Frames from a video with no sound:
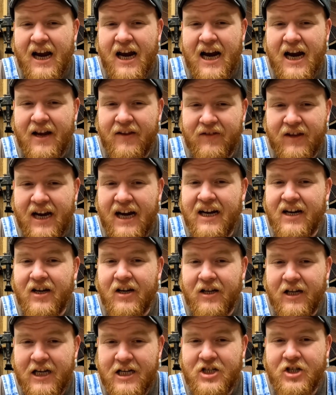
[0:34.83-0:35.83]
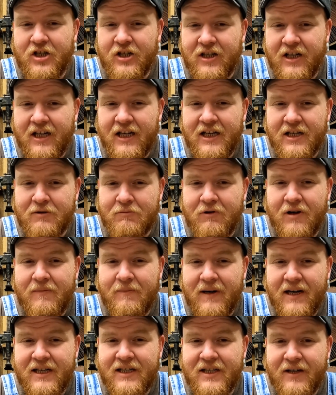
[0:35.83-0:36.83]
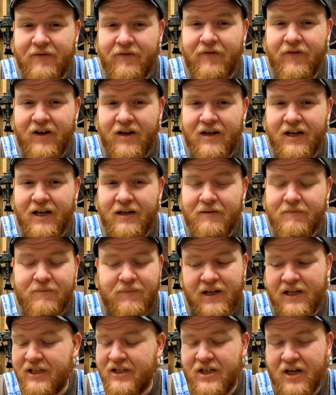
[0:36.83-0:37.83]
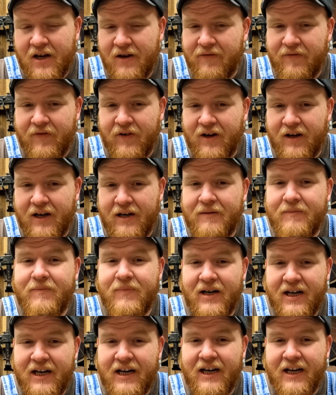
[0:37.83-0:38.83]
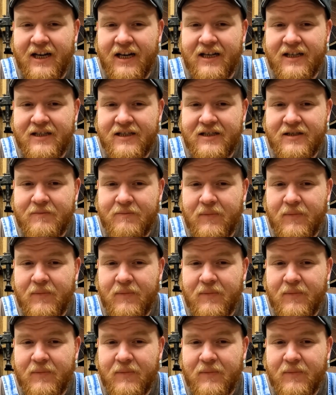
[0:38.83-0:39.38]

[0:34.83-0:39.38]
And that allegedly is what makes it fun. But it's not fun, but it is.